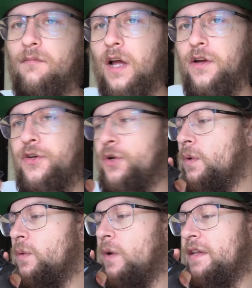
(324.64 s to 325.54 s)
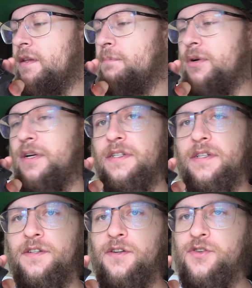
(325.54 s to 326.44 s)
you would want the bullet
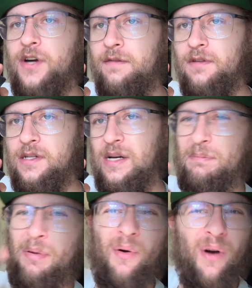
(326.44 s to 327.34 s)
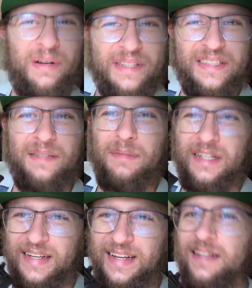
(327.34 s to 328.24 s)
to travel
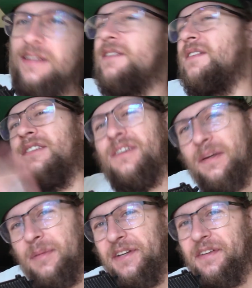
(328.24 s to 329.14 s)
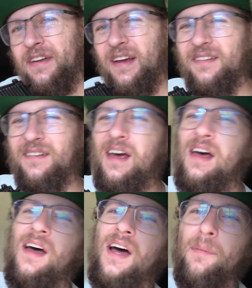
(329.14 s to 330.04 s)
approximately, this is not going to be in your test,
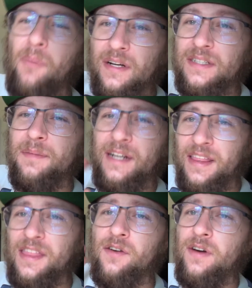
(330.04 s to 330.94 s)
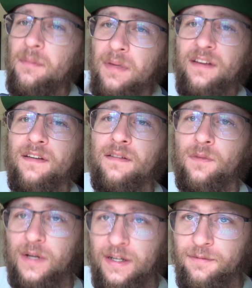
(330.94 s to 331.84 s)
approximately 3 meters
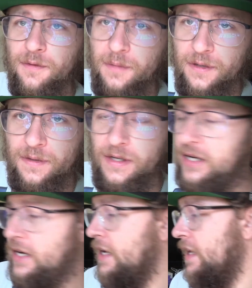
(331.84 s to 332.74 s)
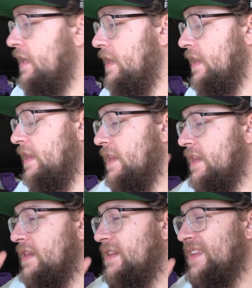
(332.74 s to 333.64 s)
away from you.
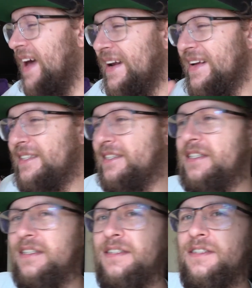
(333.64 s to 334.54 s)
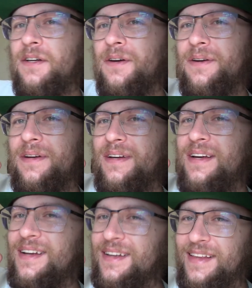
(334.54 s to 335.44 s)
That is just so
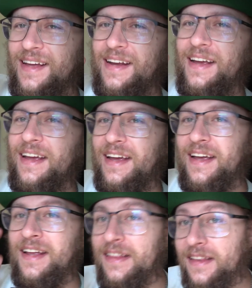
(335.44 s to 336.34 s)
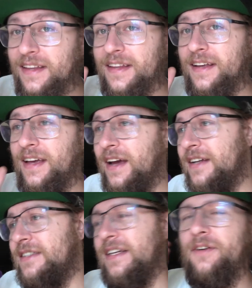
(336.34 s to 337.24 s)
that in the
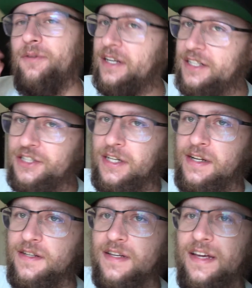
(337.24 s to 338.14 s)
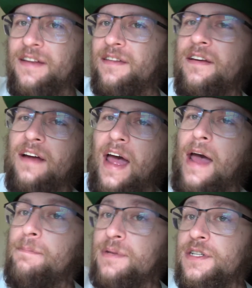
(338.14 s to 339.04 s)
case that it ricochets, it is going to
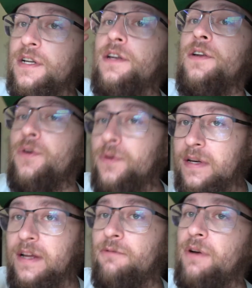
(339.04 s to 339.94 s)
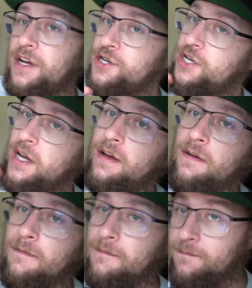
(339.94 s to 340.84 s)
absolutely ricochet
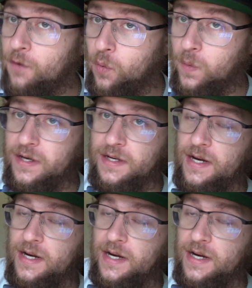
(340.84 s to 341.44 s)
forward.